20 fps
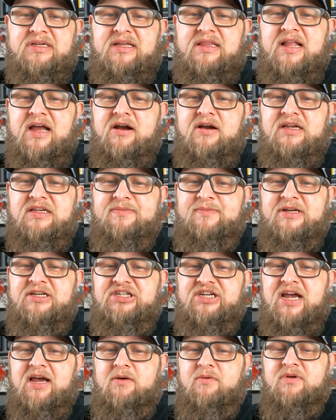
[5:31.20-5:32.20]
in there. He's been
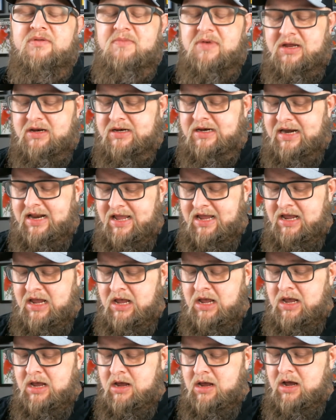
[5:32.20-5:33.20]
chatting with me today.
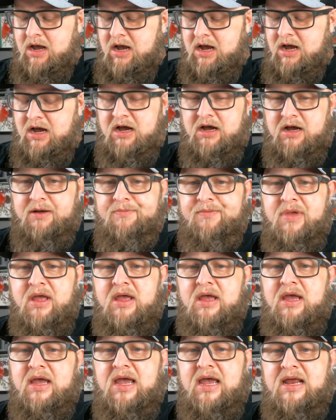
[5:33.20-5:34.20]

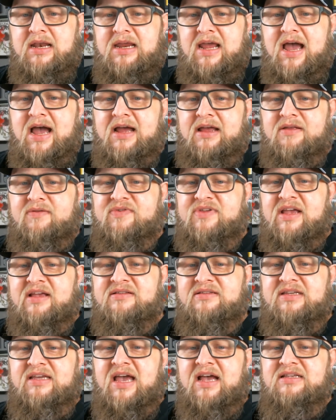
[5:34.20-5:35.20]
And yeah, he
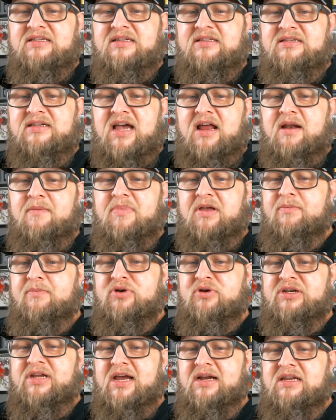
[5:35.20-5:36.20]
says, guess it's got to be
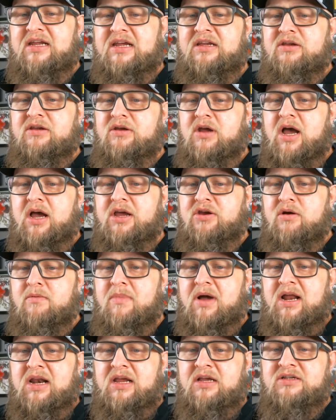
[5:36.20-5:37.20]
protecting your
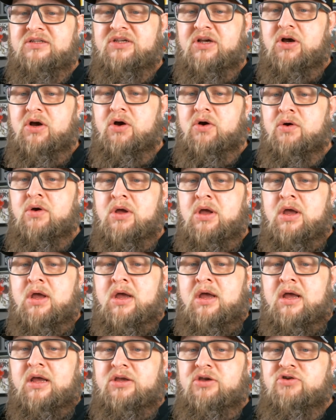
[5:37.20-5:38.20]
money. So
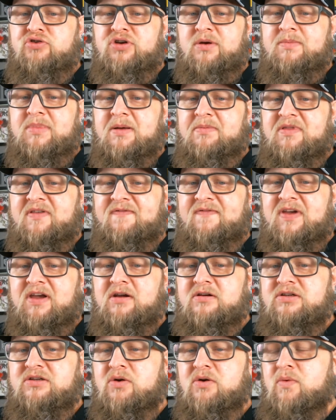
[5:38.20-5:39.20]
you dreamt up the
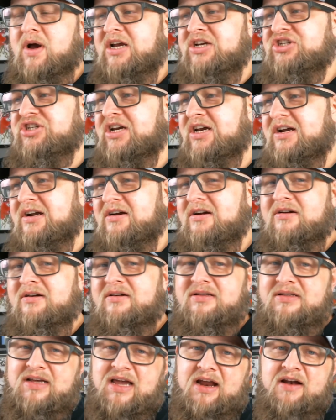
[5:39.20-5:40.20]
figure, so why share?
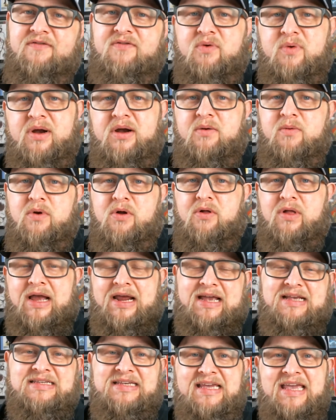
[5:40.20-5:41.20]
It's kind of a weird role. I
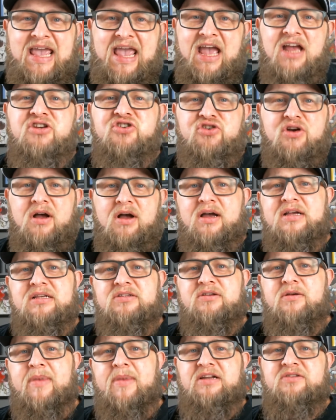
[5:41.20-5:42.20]
guess he can draw it,
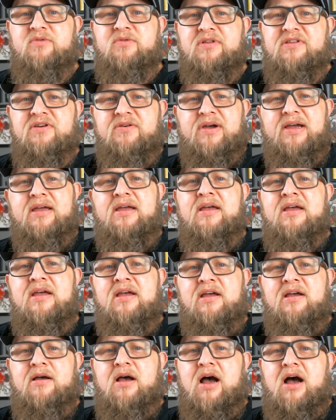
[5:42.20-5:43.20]
so might as well do it.
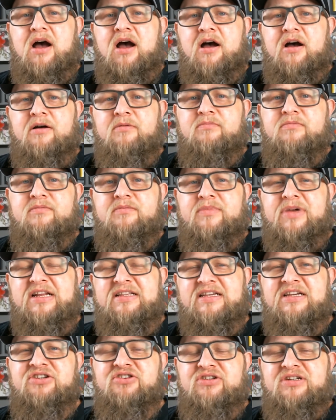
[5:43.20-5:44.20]
But
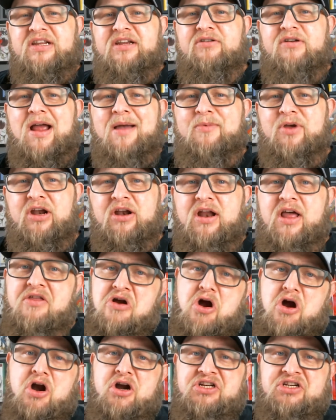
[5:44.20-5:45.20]
it's interesting grabbing another
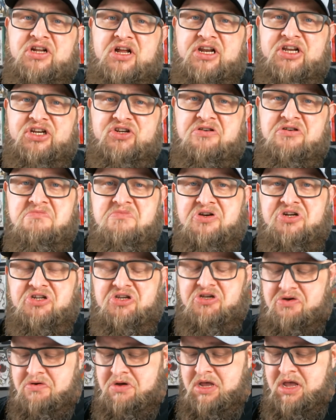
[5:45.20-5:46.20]
artist on issue number
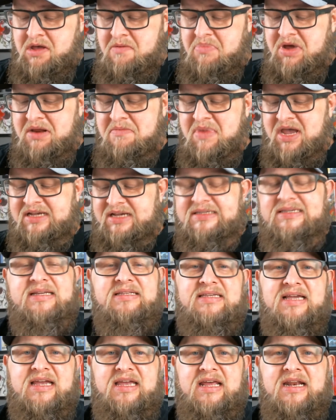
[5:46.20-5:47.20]
2. But it makes
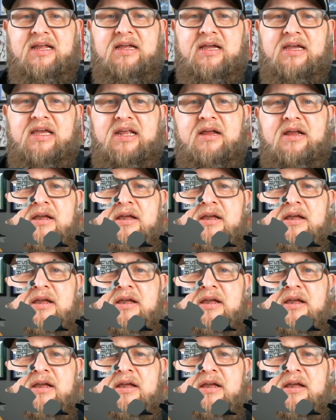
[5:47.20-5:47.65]
sense. I get it.